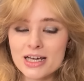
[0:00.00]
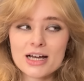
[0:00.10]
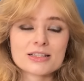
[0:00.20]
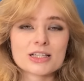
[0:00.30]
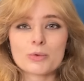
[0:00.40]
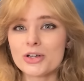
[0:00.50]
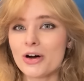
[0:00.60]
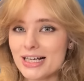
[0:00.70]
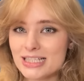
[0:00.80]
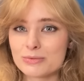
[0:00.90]
so what your
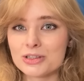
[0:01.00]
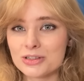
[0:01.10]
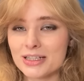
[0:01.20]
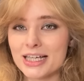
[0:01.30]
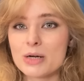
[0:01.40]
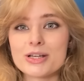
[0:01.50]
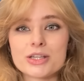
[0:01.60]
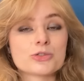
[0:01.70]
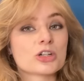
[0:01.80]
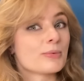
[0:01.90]
item would look like when
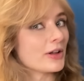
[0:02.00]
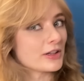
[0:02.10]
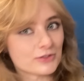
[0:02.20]
you drop it on the